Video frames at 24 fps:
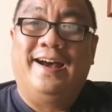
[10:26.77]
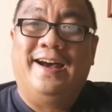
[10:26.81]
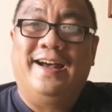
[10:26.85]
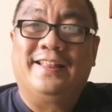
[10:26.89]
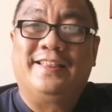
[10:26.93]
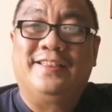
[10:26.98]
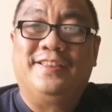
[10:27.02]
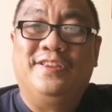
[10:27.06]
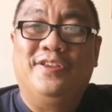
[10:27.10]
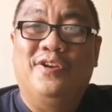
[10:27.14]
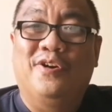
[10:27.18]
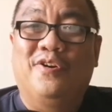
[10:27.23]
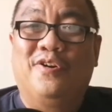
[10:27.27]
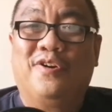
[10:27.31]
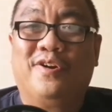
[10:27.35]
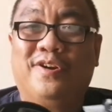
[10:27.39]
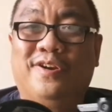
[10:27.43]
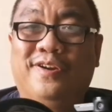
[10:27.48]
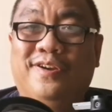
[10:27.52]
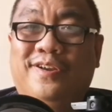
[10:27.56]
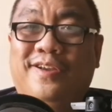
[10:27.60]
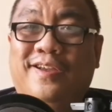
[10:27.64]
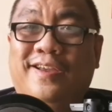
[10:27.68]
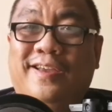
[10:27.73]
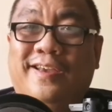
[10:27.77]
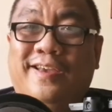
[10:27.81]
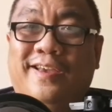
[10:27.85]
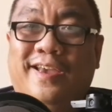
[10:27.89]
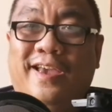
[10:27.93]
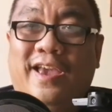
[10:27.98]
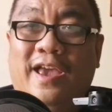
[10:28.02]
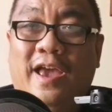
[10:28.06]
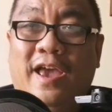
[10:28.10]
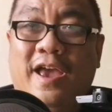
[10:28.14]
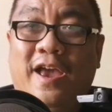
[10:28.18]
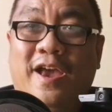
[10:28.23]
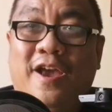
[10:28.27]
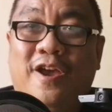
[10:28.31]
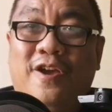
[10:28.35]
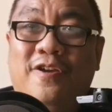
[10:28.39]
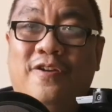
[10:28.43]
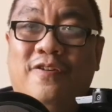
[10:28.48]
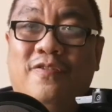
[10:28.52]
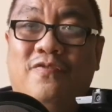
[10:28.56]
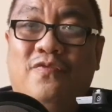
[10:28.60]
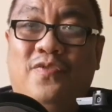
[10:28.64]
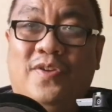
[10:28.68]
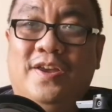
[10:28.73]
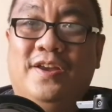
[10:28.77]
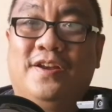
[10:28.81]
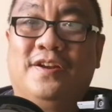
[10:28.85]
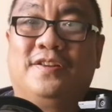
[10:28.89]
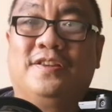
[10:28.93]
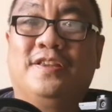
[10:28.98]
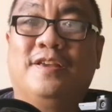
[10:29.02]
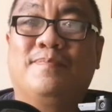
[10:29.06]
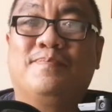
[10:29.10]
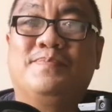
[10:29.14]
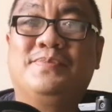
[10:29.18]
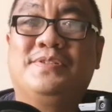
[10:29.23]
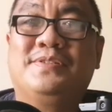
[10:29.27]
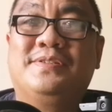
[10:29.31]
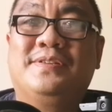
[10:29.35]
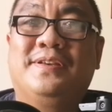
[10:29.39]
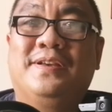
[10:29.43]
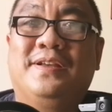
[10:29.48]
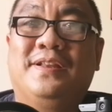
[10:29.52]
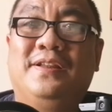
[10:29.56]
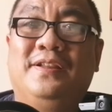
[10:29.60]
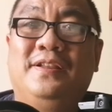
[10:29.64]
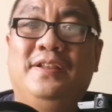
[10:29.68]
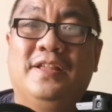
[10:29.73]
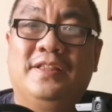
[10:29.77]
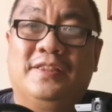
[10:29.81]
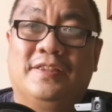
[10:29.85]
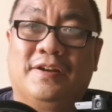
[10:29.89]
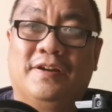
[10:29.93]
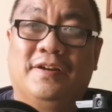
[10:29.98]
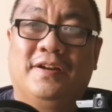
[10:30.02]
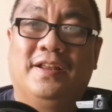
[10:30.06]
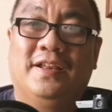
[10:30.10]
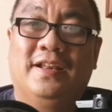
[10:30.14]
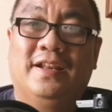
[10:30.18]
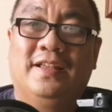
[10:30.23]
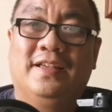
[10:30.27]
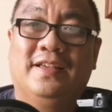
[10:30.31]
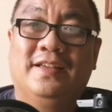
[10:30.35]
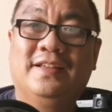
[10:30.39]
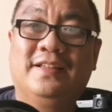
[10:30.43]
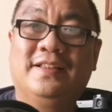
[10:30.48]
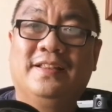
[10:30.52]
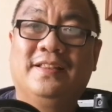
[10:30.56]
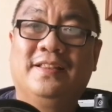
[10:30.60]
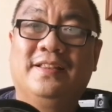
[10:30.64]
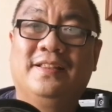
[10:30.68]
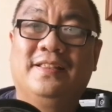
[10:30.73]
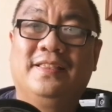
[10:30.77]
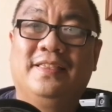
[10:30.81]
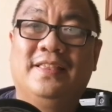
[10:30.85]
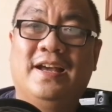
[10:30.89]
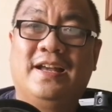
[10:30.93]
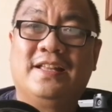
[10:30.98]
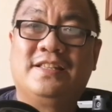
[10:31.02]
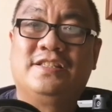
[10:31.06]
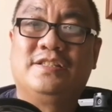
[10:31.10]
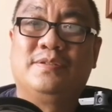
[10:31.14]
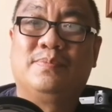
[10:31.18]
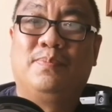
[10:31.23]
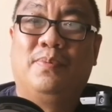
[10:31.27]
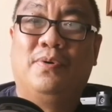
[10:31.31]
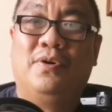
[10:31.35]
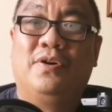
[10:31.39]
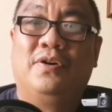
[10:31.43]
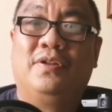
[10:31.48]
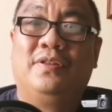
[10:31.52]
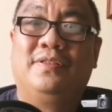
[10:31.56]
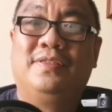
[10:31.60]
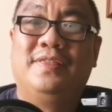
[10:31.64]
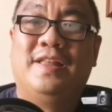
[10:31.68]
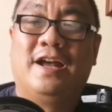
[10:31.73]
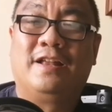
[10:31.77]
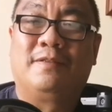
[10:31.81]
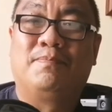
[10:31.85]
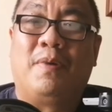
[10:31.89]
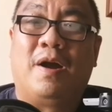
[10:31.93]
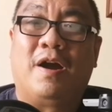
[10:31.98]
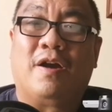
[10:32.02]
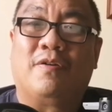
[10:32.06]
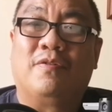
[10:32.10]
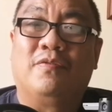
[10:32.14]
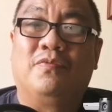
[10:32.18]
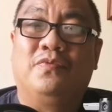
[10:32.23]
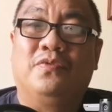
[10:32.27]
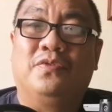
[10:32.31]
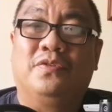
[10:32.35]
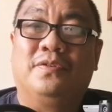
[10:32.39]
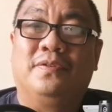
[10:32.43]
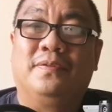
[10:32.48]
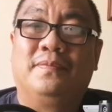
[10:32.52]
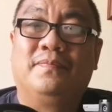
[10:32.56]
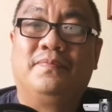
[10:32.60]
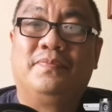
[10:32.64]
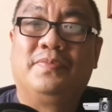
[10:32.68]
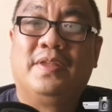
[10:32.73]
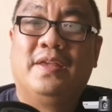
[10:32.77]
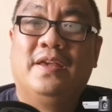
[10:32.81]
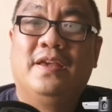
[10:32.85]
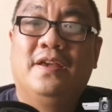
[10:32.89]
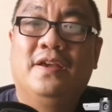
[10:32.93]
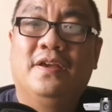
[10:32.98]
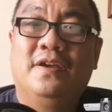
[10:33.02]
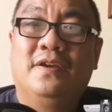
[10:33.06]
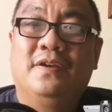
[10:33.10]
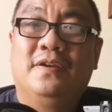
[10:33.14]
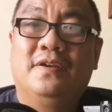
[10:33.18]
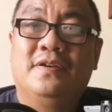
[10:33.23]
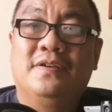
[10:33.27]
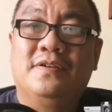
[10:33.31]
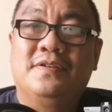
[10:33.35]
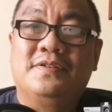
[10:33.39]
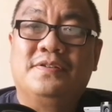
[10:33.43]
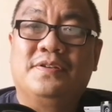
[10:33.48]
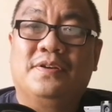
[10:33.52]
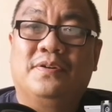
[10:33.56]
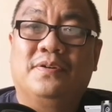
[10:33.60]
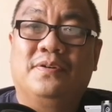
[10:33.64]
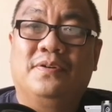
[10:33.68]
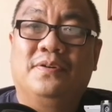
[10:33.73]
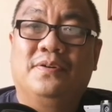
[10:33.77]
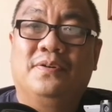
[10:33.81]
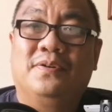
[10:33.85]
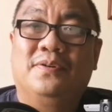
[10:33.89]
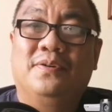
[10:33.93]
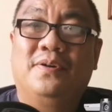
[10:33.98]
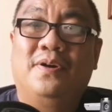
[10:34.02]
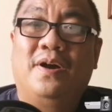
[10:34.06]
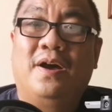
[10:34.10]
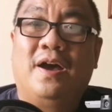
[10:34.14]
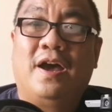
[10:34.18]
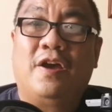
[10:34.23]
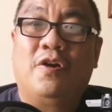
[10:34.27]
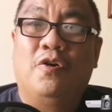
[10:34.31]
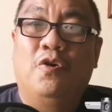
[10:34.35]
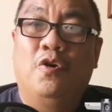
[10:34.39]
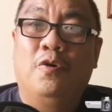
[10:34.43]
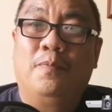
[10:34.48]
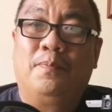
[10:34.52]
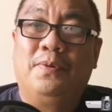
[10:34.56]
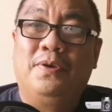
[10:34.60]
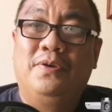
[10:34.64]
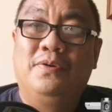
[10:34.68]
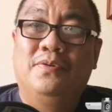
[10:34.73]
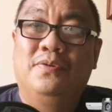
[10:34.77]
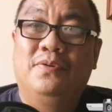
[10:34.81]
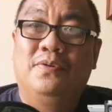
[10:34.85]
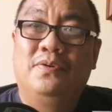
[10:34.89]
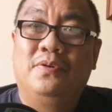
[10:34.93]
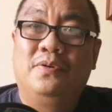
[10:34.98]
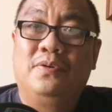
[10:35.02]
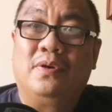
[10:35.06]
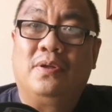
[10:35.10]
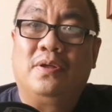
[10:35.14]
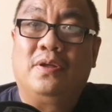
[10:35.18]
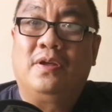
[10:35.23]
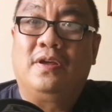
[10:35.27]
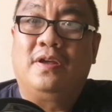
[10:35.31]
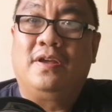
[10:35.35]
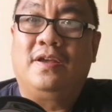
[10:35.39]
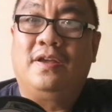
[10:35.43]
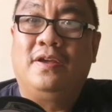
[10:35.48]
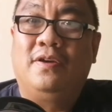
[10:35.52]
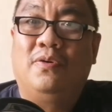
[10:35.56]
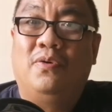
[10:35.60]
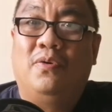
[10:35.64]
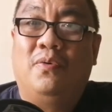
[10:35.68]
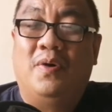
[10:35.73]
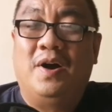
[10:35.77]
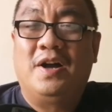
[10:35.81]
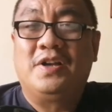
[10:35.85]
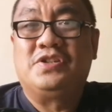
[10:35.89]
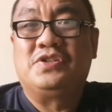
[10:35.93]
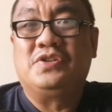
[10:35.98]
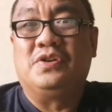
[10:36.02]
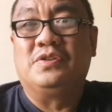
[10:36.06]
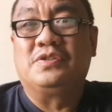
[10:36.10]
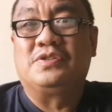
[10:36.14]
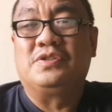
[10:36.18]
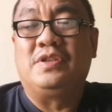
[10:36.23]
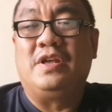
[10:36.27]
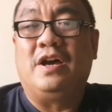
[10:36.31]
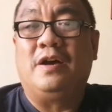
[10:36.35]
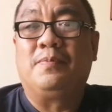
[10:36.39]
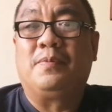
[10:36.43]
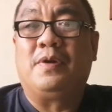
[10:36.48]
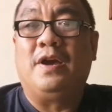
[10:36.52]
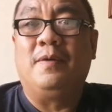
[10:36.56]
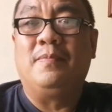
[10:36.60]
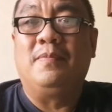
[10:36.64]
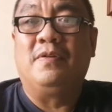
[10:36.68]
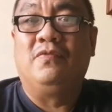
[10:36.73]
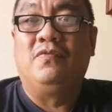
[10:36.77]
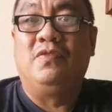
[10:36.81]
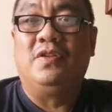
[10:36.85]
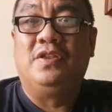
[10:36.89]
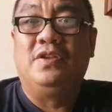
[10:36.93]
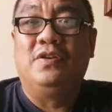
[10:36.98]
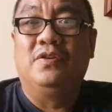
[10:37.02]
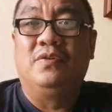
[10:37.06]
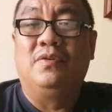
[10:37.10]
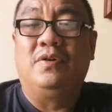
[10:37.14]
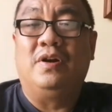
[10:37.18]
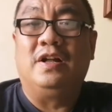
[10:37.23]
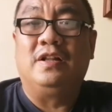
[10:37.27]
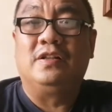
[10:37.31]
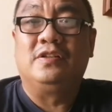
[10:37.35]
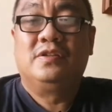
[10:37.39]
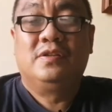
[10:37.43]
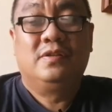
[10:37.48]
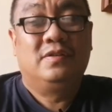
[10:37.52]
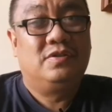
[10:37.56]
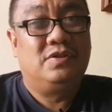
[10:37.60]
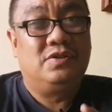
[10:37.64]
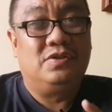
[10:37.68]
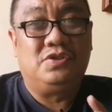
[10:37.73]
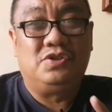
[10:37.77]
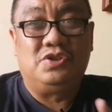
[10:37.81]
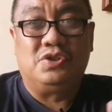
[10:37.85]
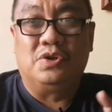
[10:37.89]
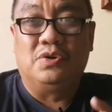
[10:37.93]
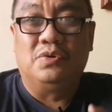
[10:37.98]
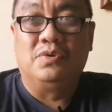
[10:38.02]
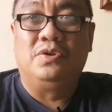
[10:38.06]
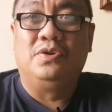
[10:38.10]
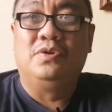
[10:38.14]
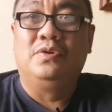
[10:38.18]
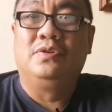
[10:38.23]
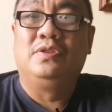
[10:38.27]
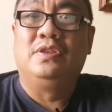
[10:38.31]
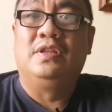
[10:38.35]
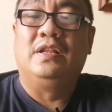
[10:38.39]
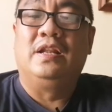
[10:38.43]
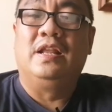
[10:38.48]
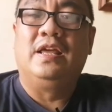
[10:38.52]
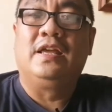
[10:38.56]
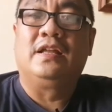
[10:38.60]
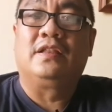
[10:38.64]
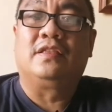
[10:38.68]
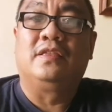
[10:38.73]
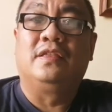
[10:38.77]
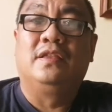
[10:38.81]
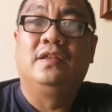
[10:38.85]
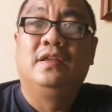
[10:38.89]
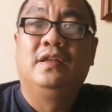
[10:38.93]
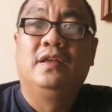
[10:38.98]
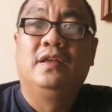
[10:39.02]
at your fingertips. Literally, that small, that powerful. So I hope you watch also the upcoming video. I'll show you the link,